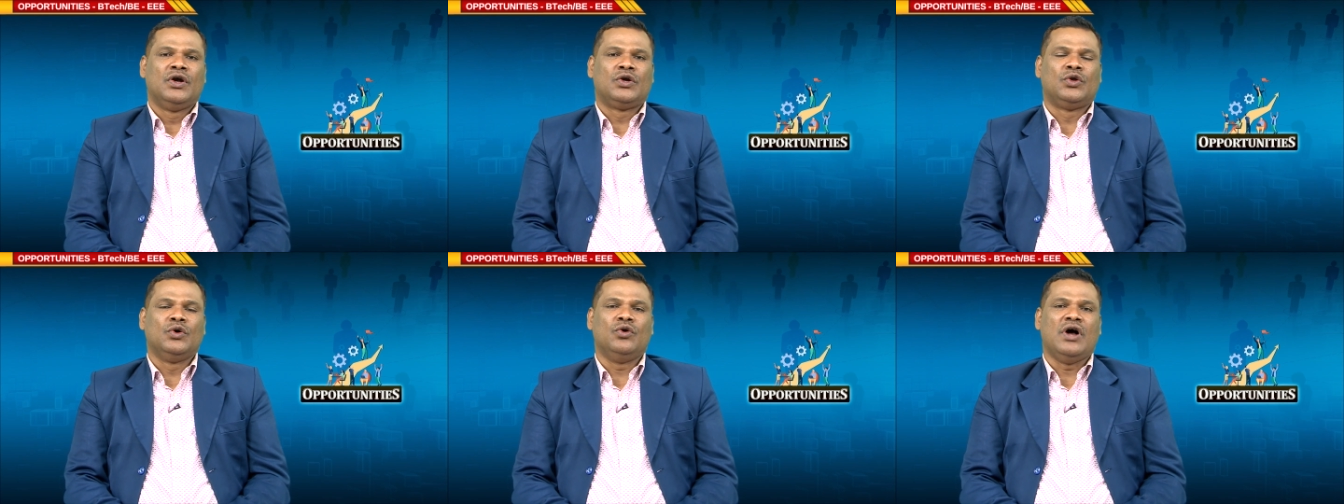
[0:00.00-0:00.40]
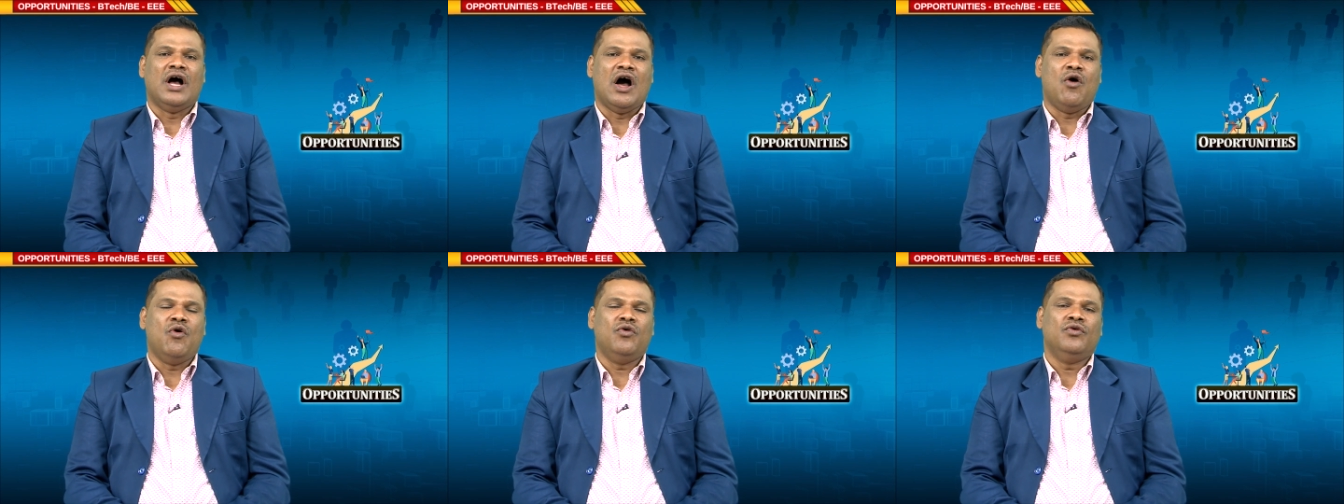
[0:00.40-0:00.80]
to
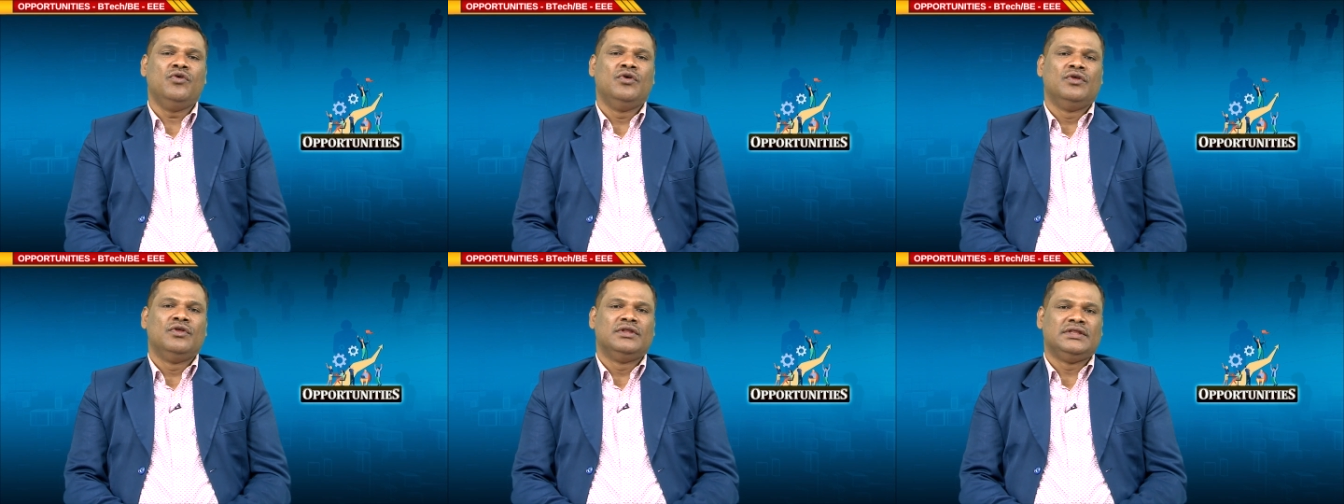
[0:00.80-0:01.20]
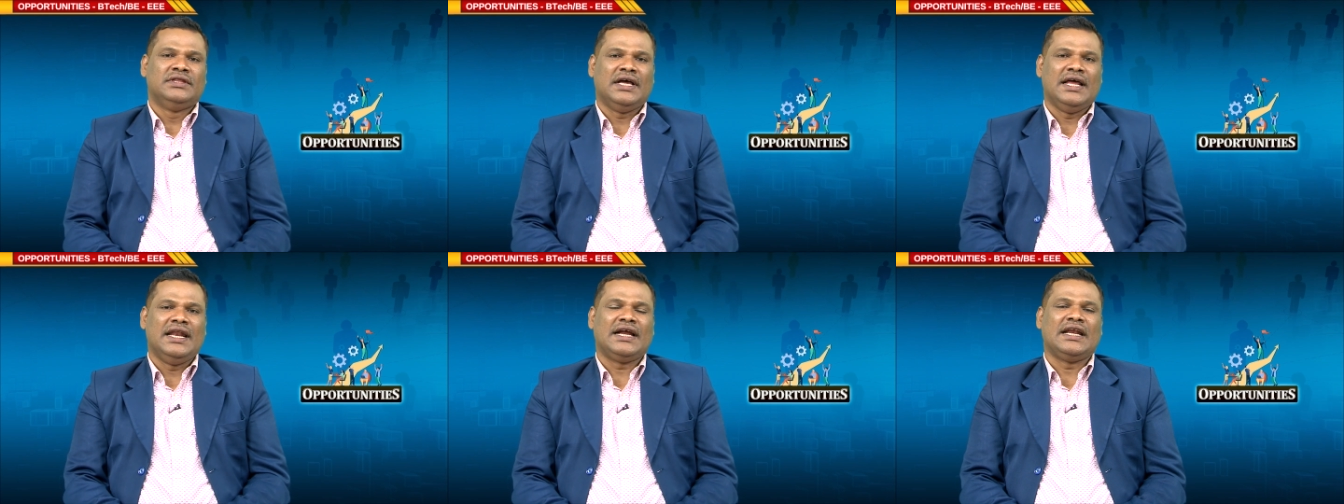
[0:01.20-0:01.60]
how the
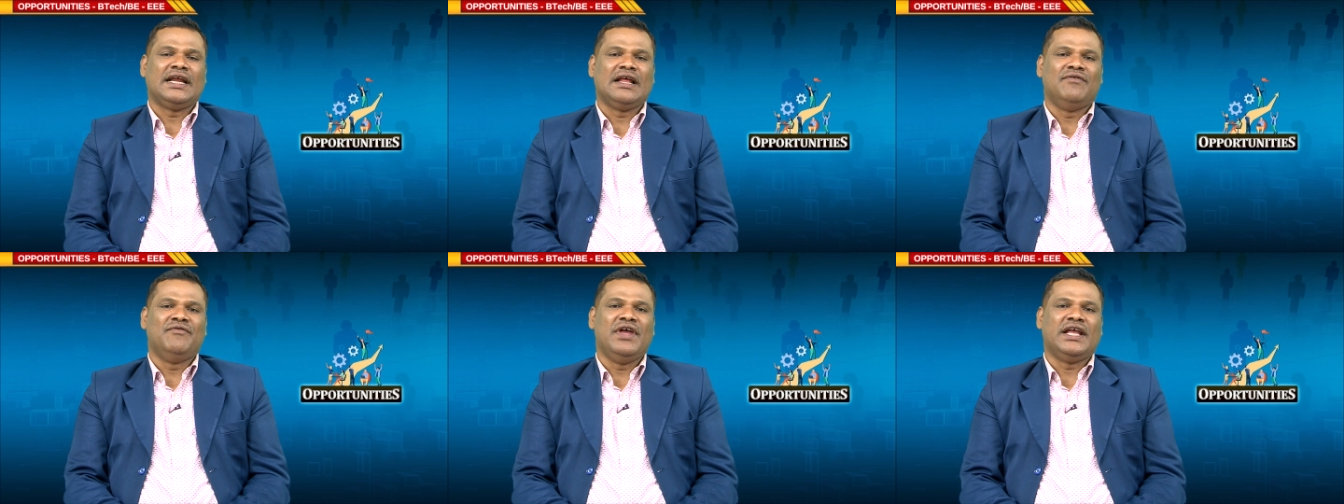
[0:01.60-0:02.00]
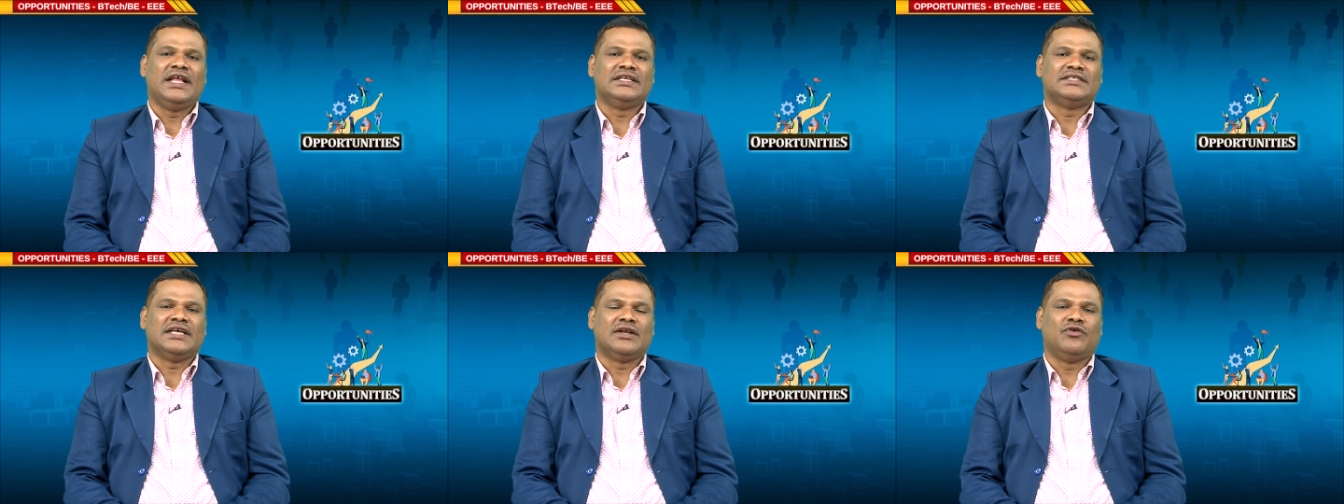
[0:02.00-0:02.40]
electrical
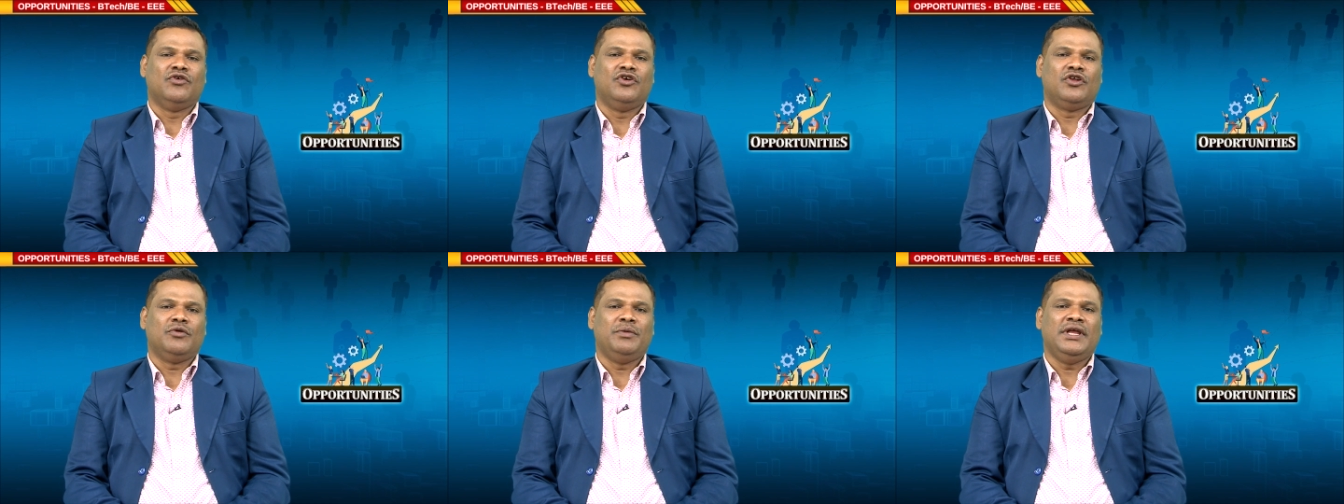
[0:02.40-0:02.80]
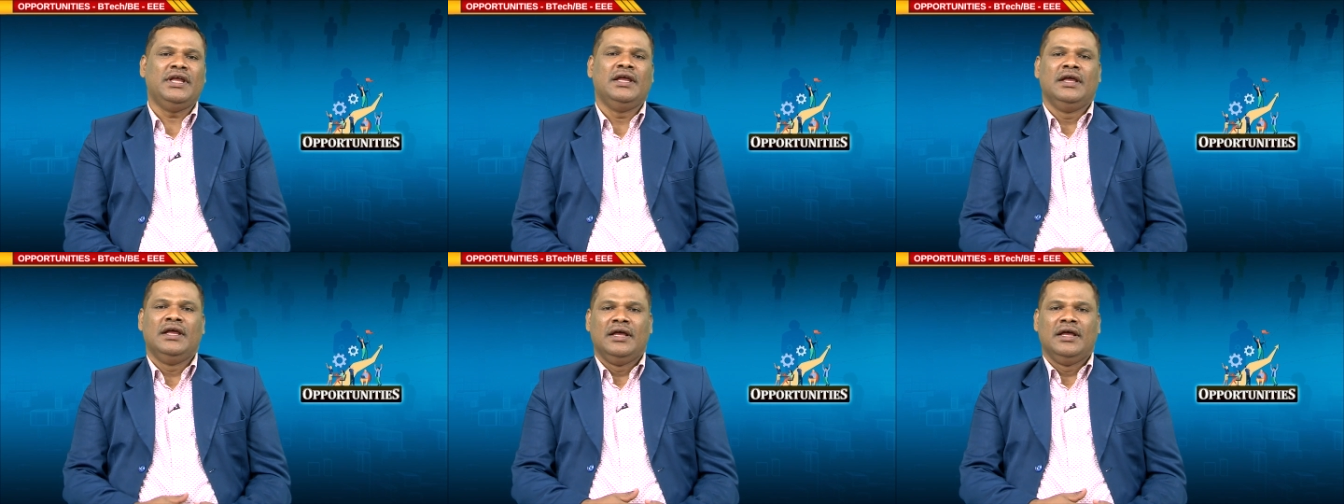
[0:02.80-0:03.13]
vehicles are going to be